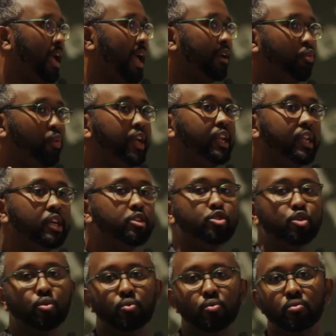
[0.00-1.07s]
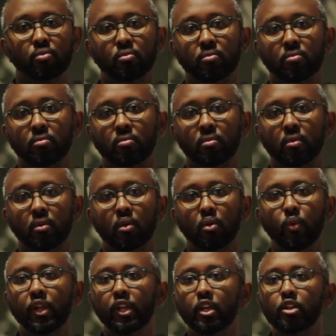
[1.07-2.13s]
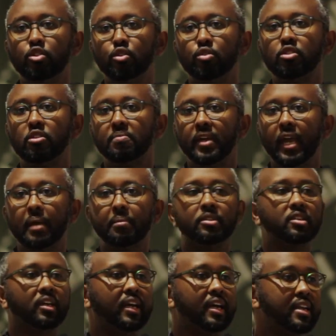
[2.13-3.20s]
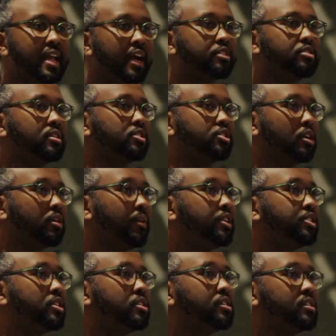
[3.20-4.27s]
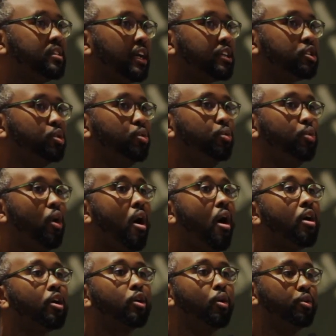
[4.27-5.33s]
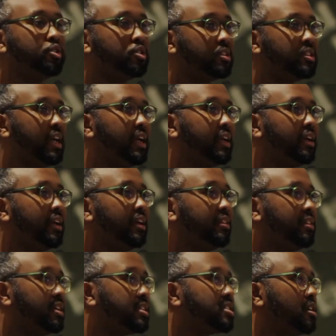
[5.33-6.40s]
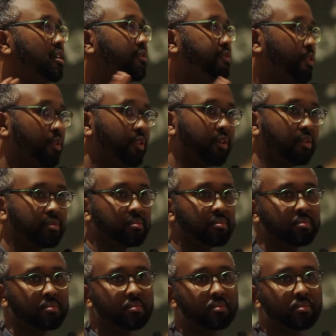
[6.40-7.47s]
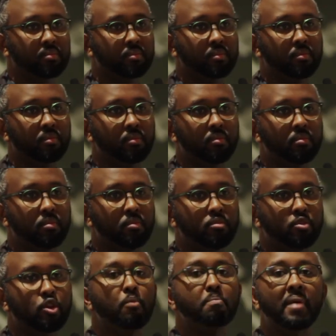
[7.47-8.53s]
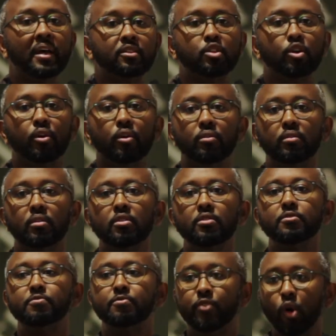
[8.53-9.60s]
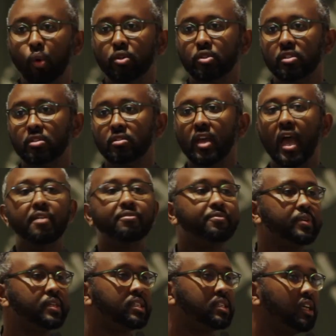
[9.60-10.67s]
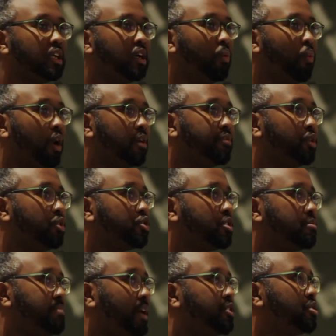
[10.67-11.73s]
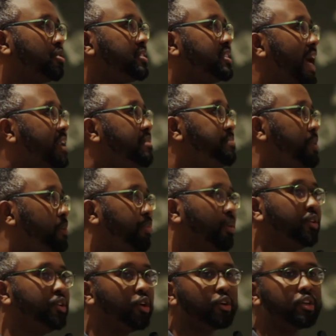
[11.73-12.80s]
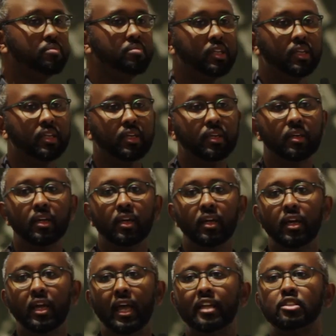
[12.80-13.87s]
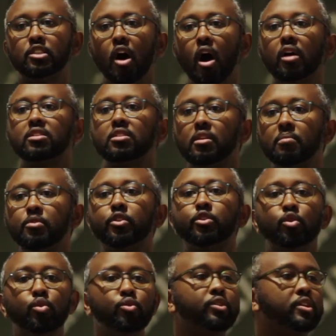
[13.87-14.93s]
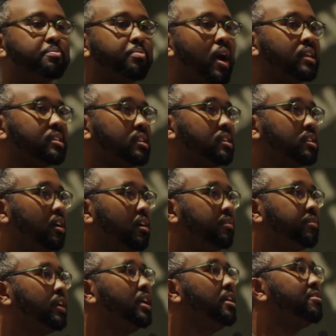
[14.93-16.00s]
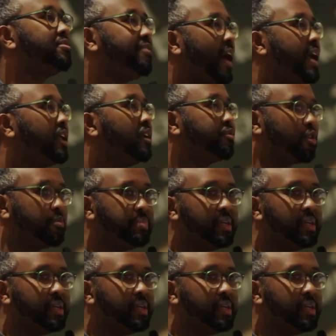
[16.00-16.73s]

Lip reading: And we need you. We need you to be able to connect to the generations next who are going to take this further. So mentor folks. Every single one of you should mentor 10 people in your community and talk to them through the process of fighting for